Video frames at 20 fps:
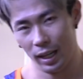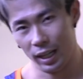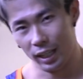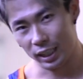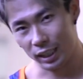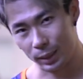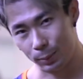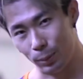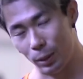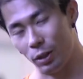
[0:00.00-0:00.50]

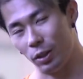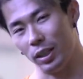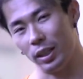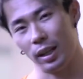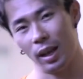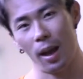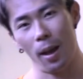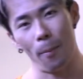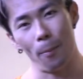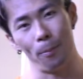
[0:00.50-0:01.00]
spirit
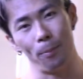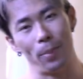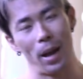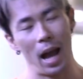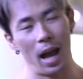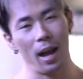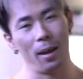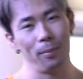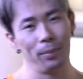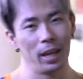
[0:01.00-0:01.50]

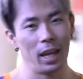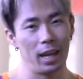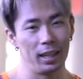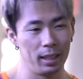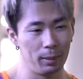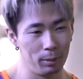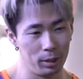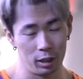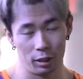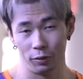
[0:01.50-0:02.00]
bomb, and
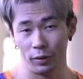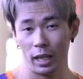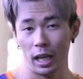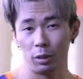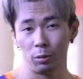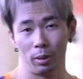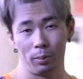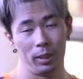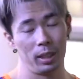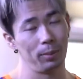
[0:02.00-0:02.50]
let me know if you guys
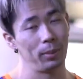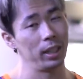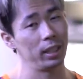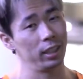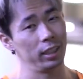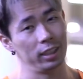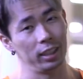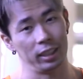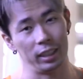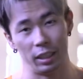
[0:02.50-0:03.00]
want me to make
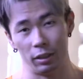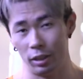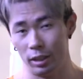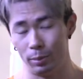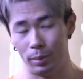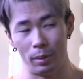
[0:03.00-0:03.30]
this a series.